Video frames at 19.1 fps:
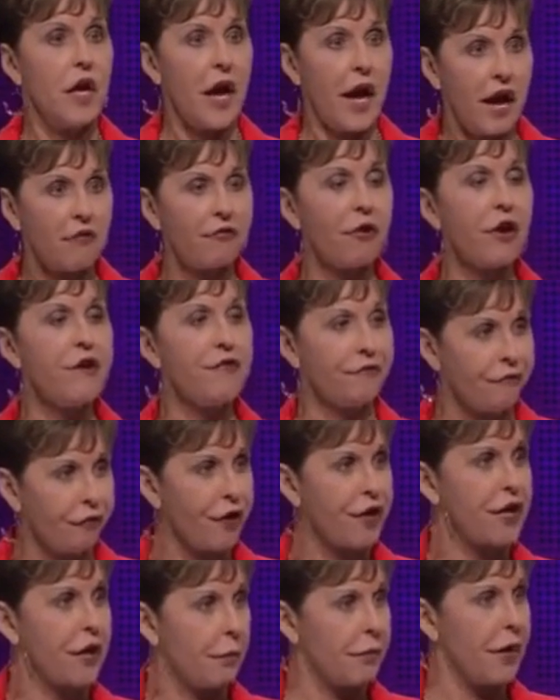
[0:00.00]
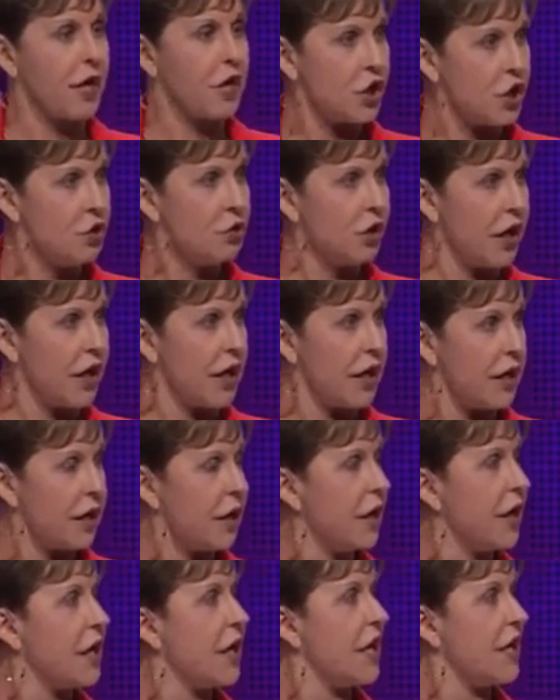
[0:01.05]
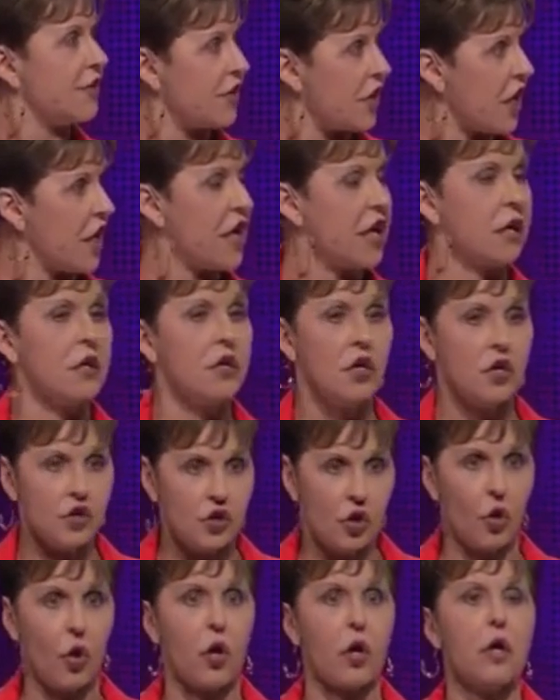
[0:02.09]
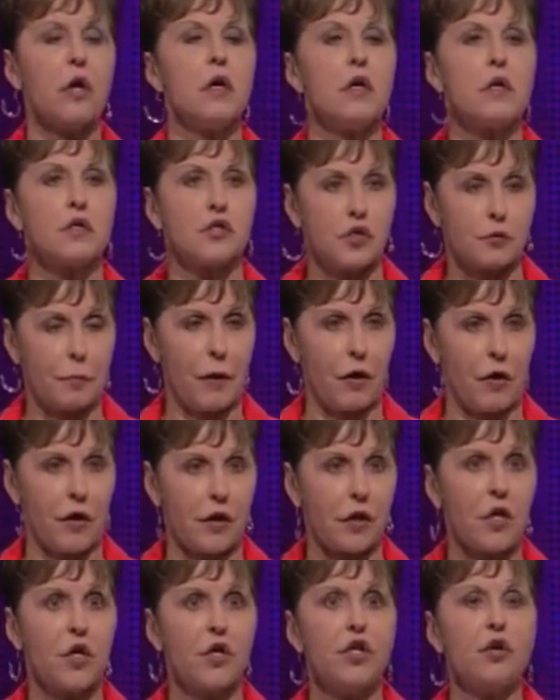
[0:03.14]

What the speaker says: Every freedom that you need is in your spirit.